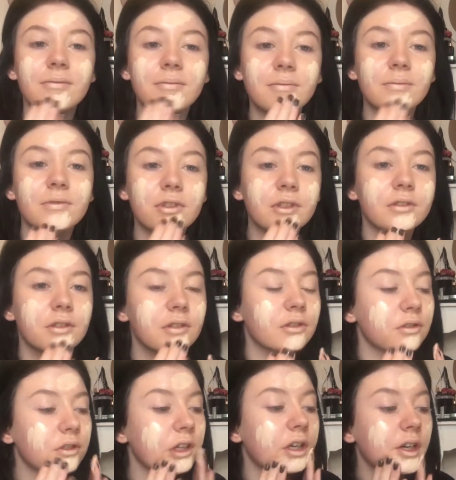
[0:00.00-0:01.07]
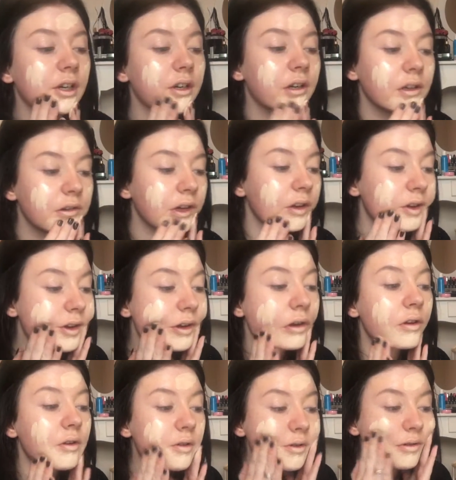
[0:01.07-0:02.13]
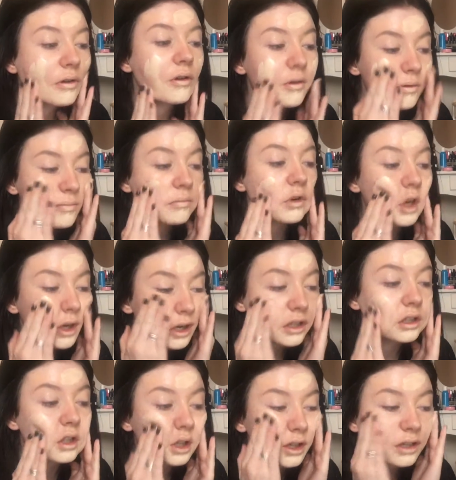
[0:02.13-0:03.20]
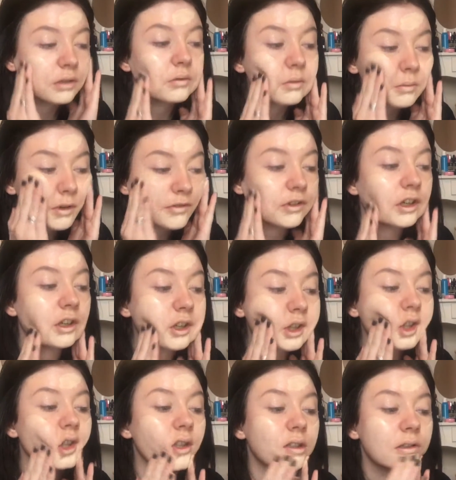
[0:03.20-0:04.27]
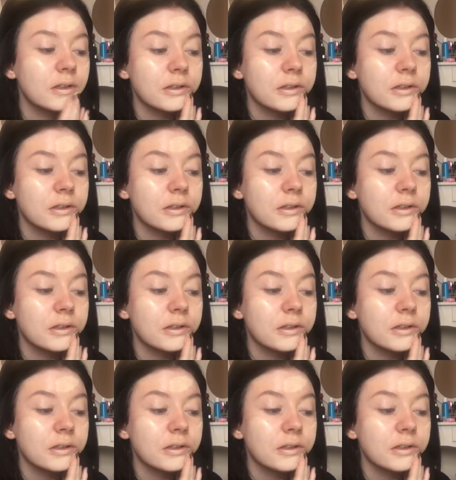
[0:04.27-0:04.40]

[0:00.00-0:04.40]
I'm just going to try and blend this in with my fingers.